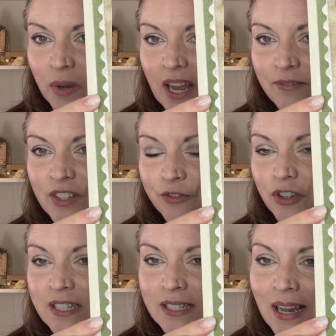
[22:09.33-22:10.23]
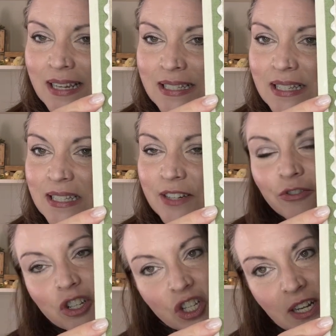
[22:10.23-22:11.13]
We have different sizes,
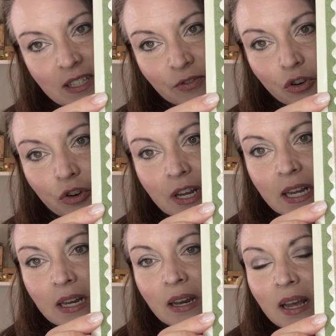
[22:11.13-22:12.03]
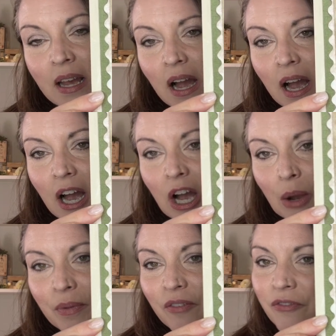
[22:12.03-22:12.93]
different shades of green,
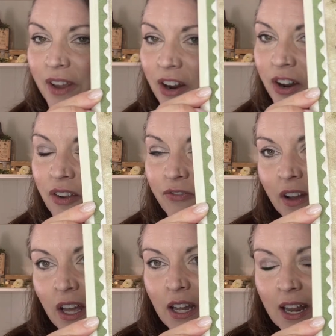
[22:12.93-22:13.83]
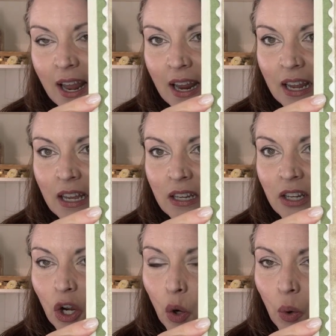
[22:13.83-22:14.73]
very fun
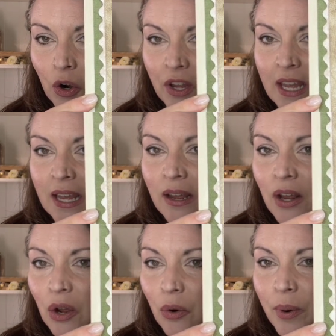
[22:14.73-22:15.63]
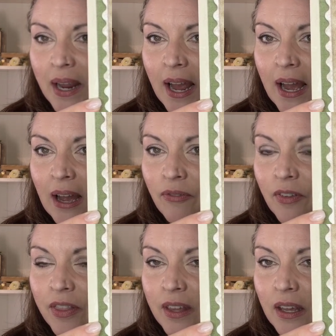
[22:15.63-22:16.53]
and quirky. We
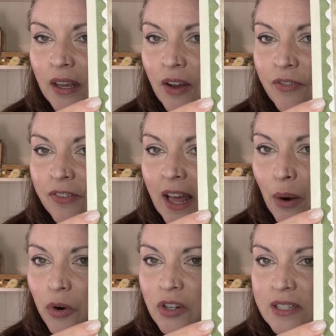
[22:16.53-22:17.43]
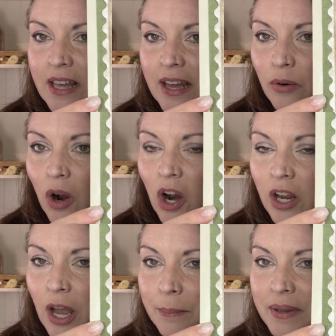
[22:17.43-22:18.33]
have the flowers that
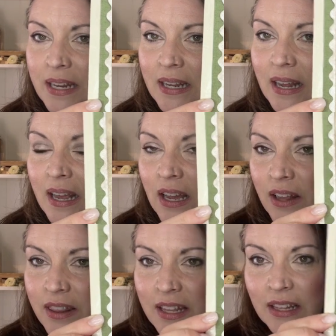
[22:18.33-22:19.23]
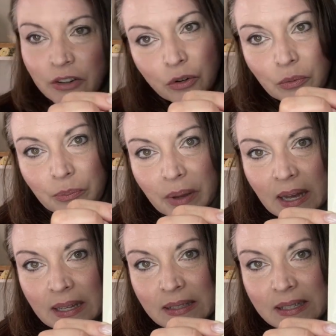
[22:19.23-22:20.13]
accompany the little
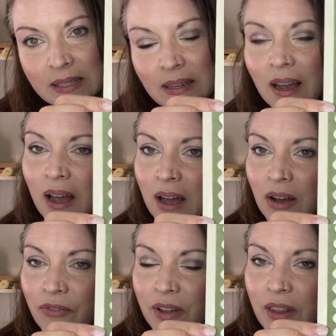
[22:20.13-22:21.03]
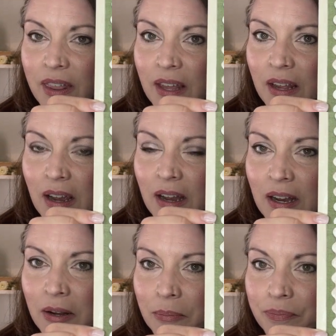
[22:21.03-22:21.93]
buds of the
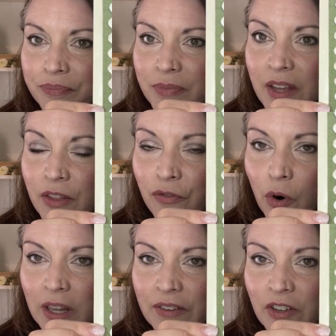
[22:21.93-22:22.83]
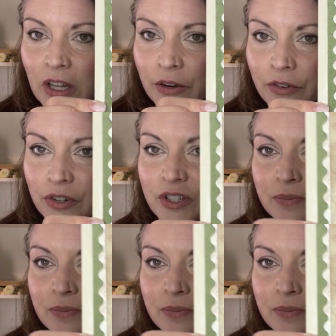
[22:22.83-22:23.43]
4-leaf clovers.